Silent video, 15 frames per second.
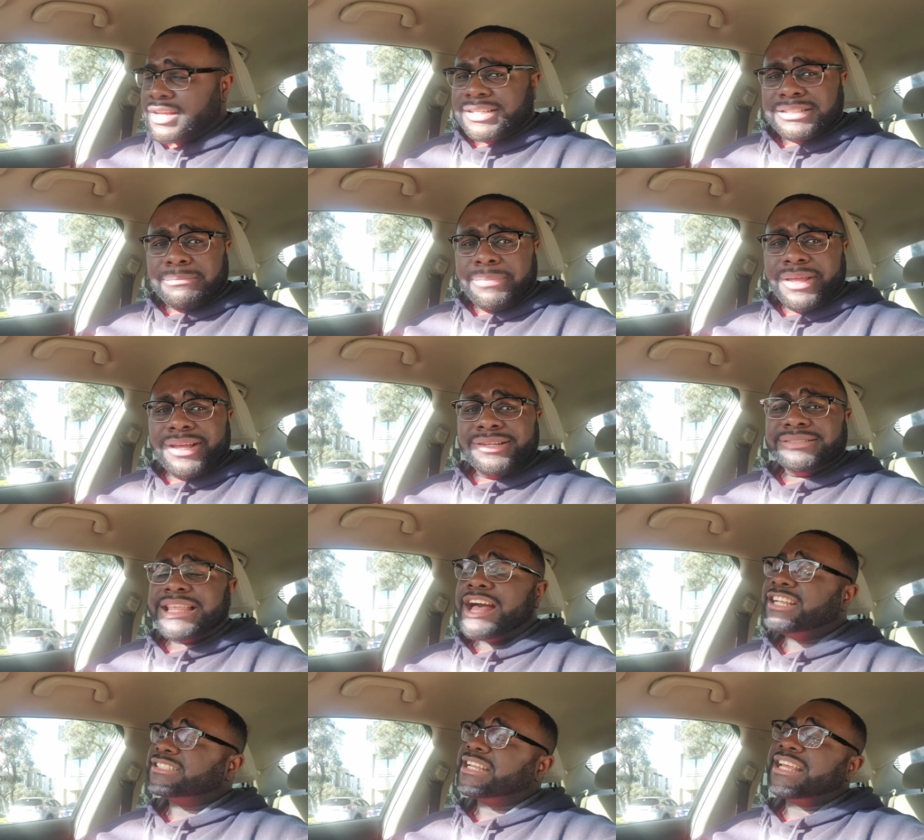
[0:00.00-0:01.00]
the Bills.
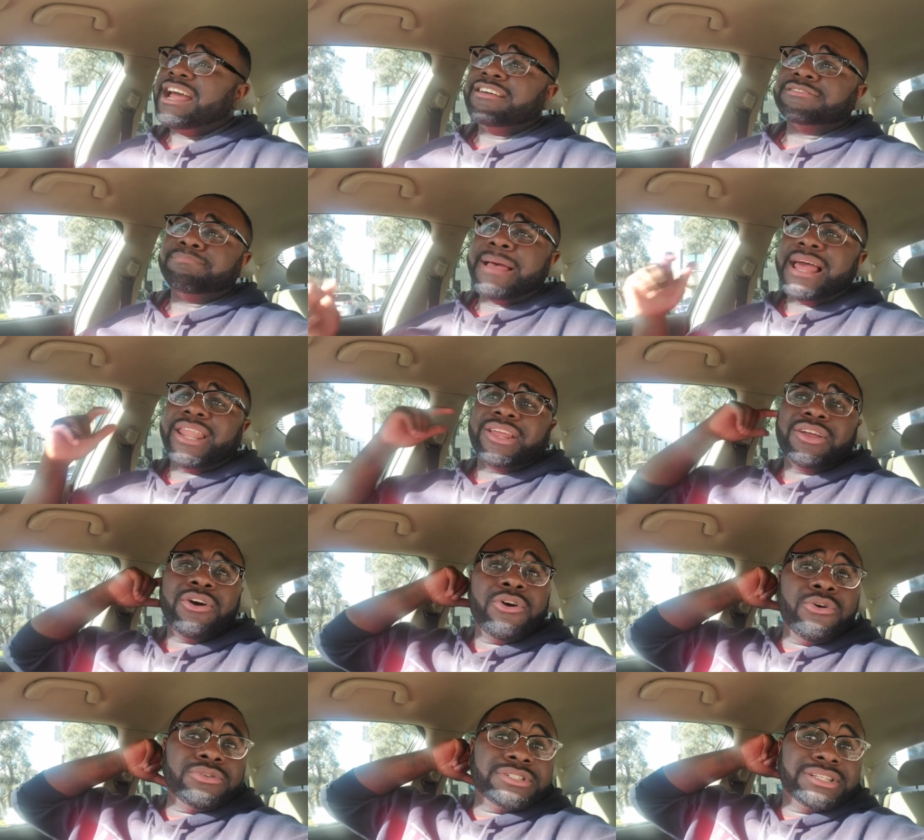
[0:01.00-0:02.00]
That was, that was badly
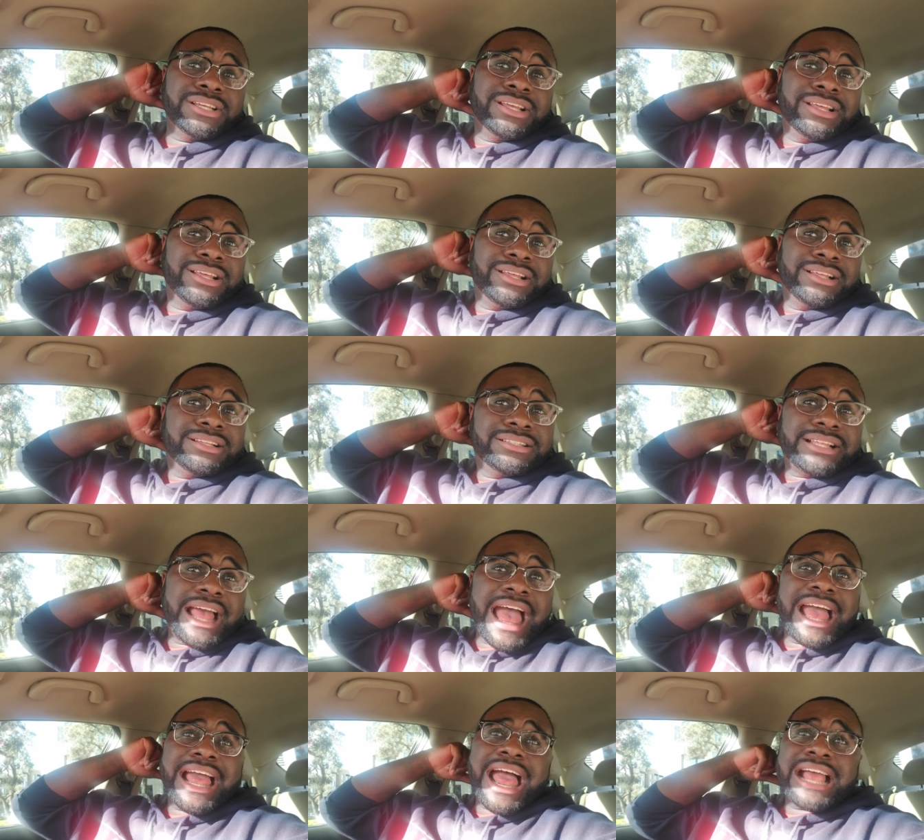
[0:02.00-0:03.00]
coached.
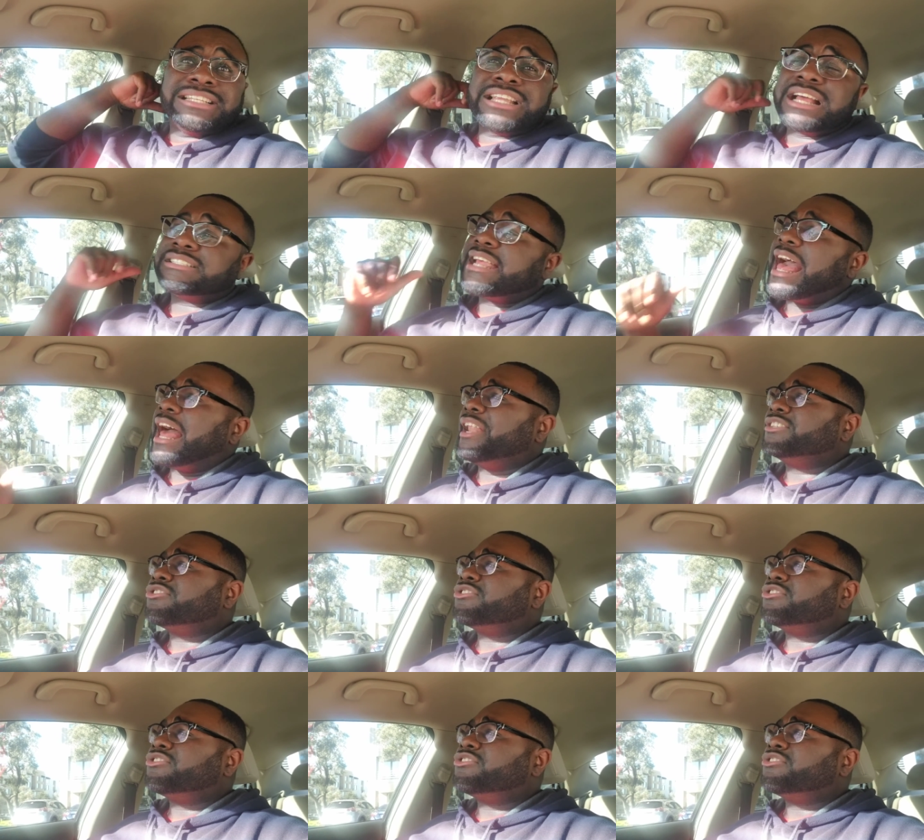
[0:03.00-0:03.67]
I, I, Josh Allen